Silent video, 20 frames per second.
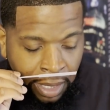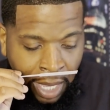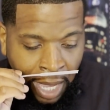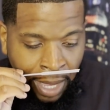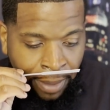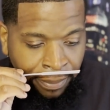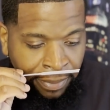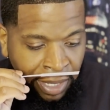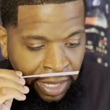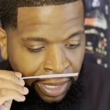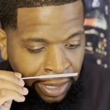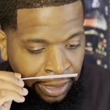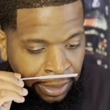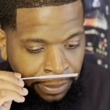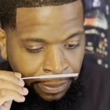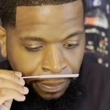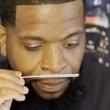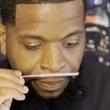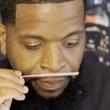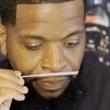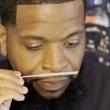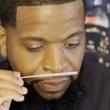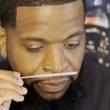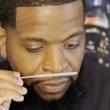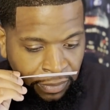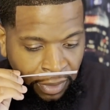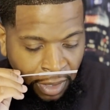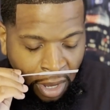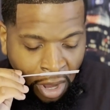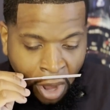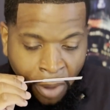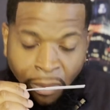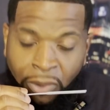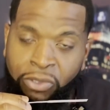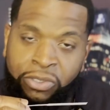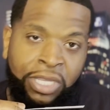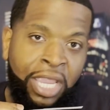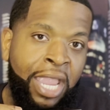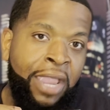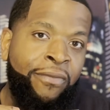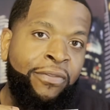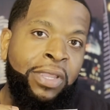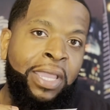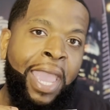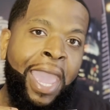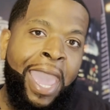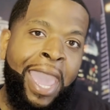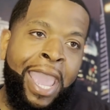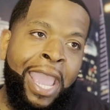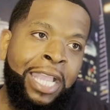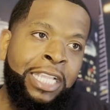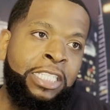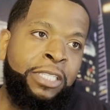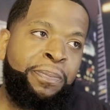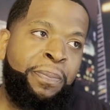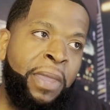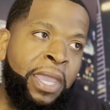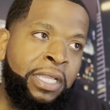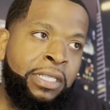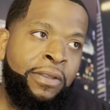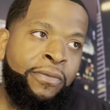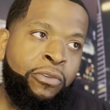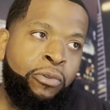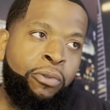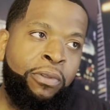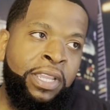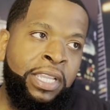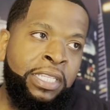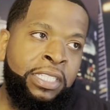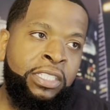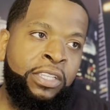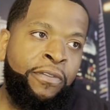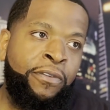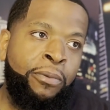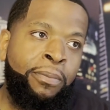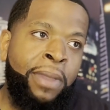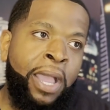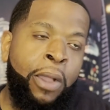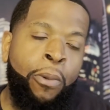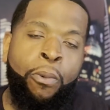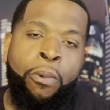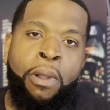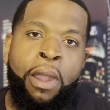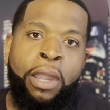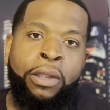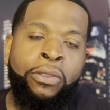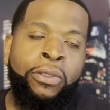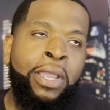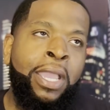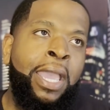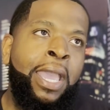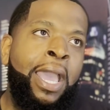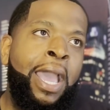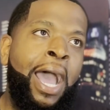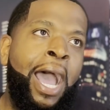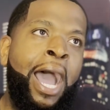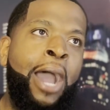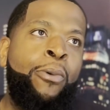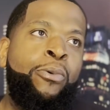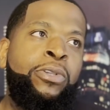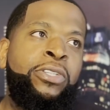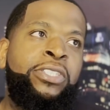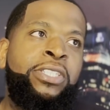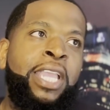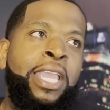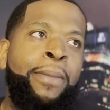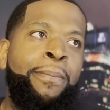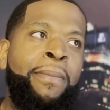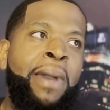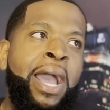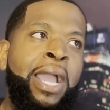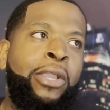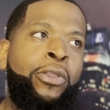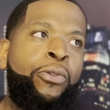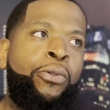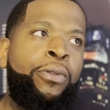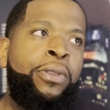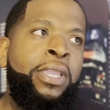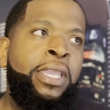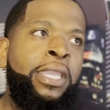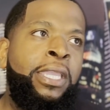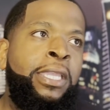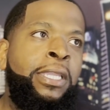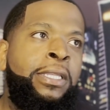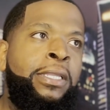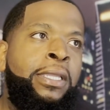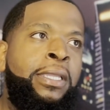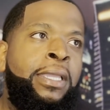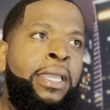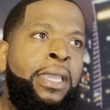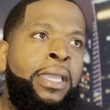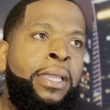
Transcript: I mean, almost every aspect of Creed Silver Mountain Water. I would say my Creed,